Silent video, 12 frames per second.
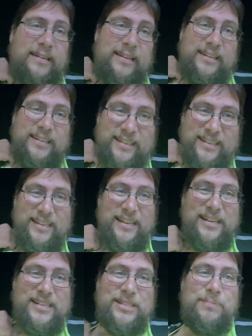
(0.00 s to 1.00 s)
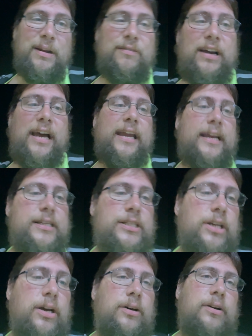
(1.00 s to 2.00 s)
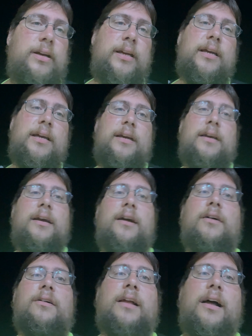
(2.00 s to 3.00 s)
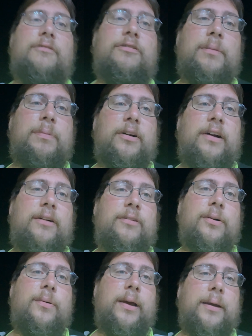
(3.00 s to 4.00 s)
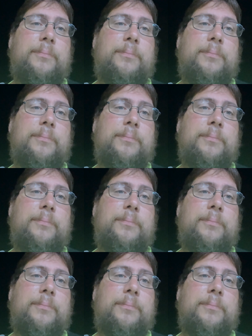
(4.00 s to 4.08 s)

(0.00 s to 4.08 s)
it's a bit of a hike, so here, hold on, I'll flip it around real quick.